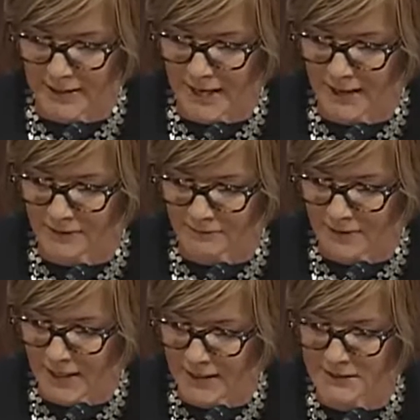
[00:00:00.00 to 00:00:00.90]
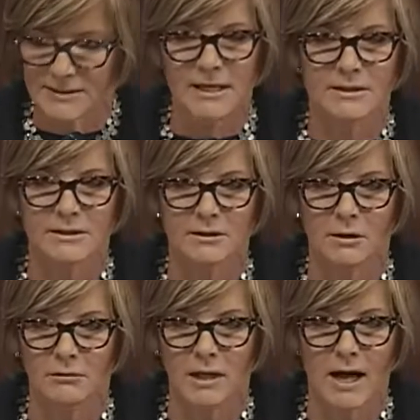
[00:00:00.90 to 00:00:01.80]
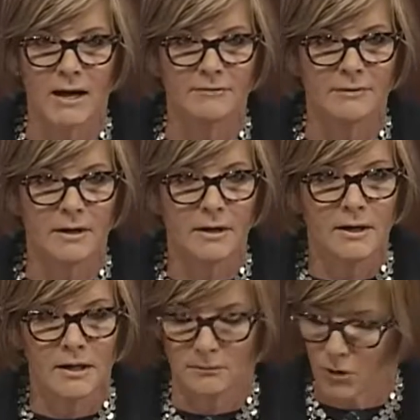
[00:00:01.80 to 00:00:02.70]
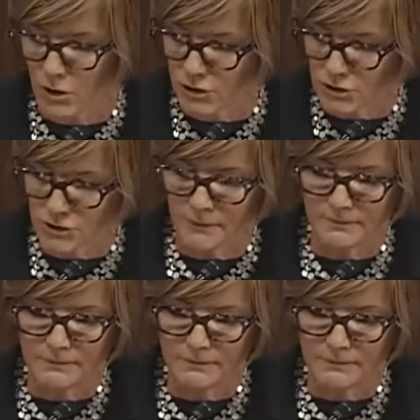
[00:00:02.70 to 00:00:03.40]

had the VA intended to go live in March.